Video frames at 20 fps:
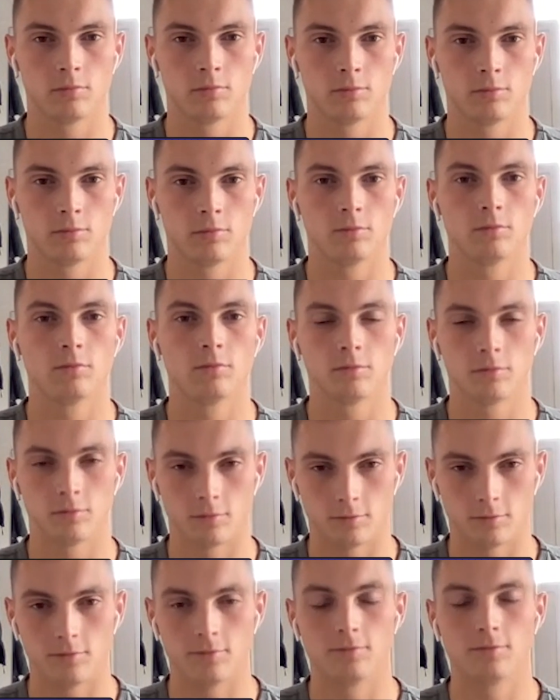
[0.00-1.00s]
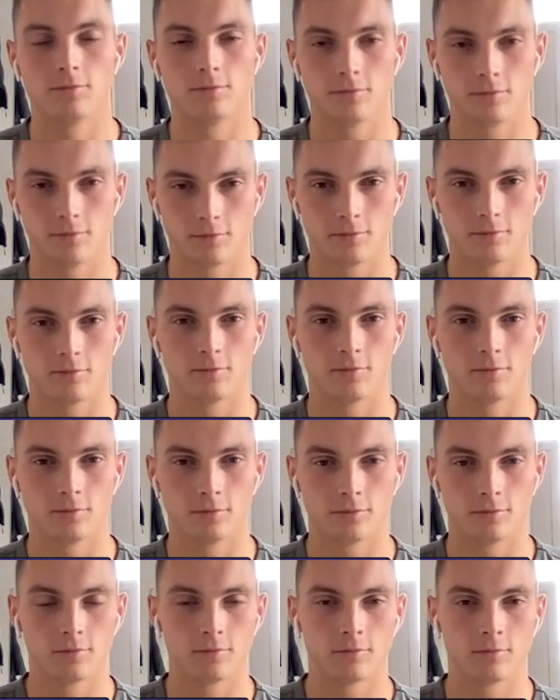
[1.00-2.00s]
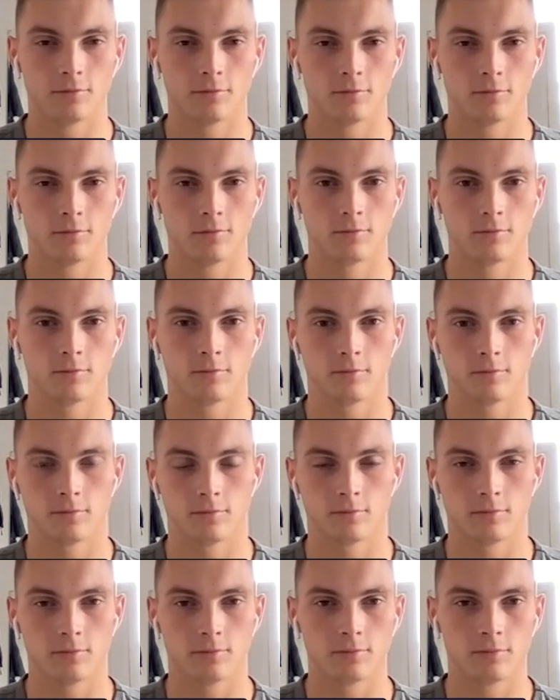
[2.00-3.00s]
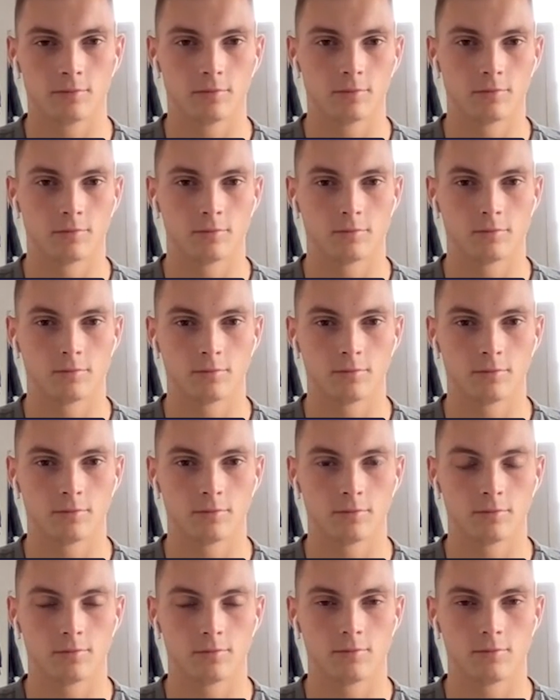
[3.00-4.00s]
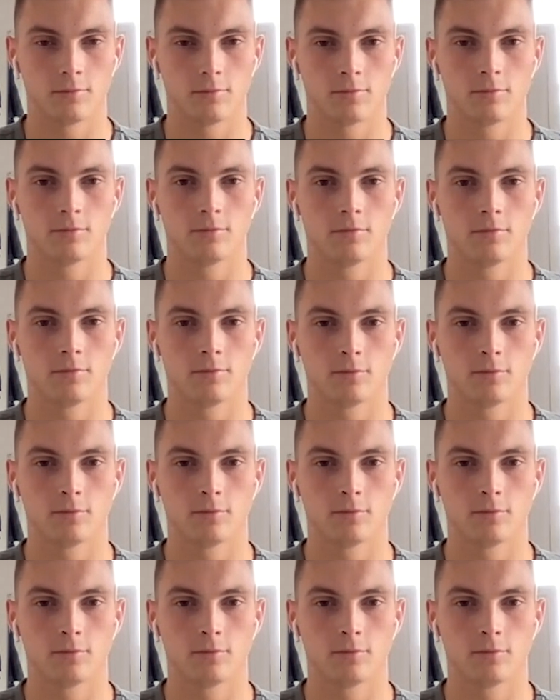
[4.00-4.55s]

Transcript: The person shown says nothing.